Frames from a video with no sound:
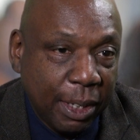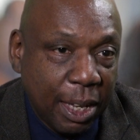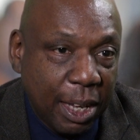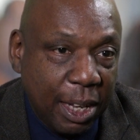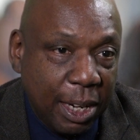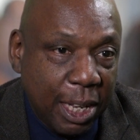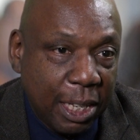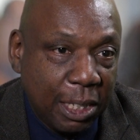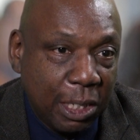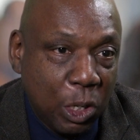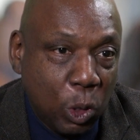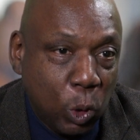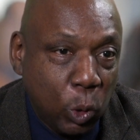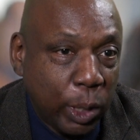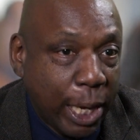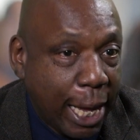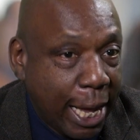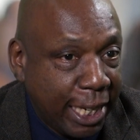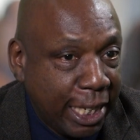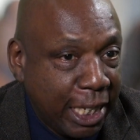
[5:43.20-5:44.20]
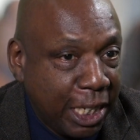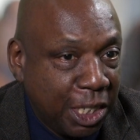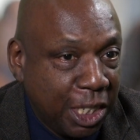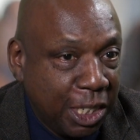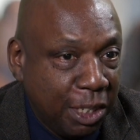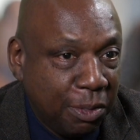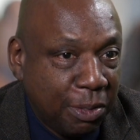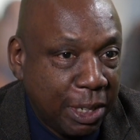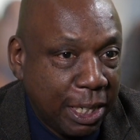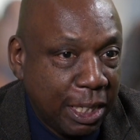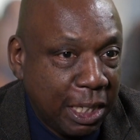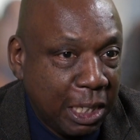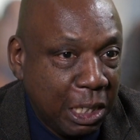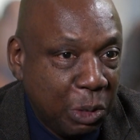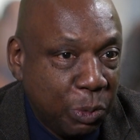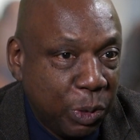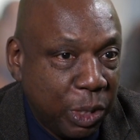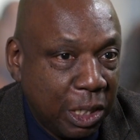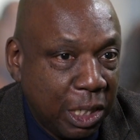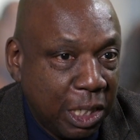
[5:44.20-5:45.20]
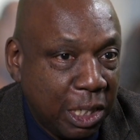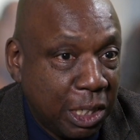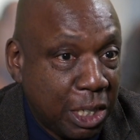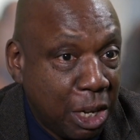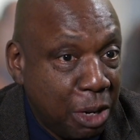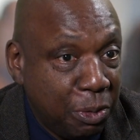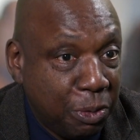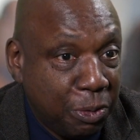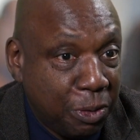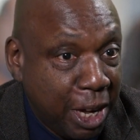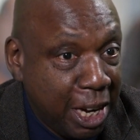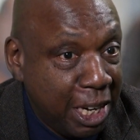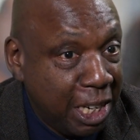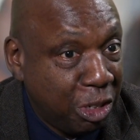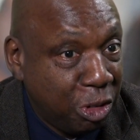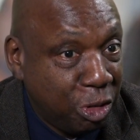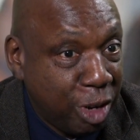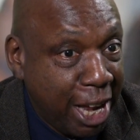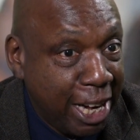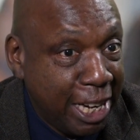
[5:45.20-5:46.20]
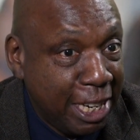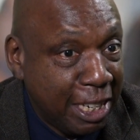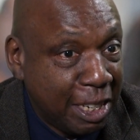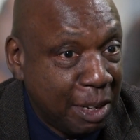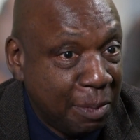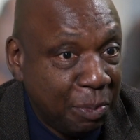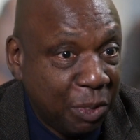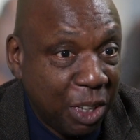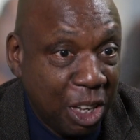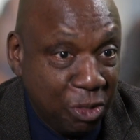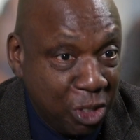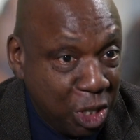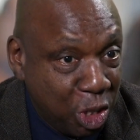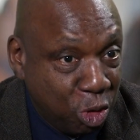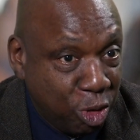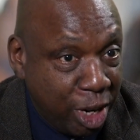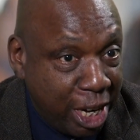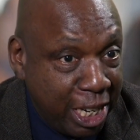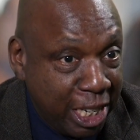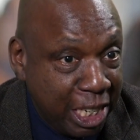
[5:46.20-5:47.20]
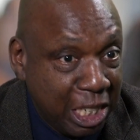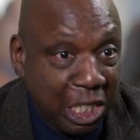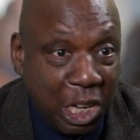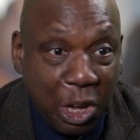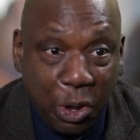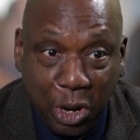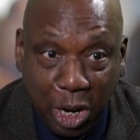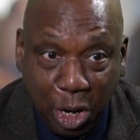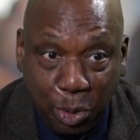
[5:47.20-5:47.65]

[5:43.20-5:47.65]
And there's an old adage in investing, which is don't fight the trend. And this trend is going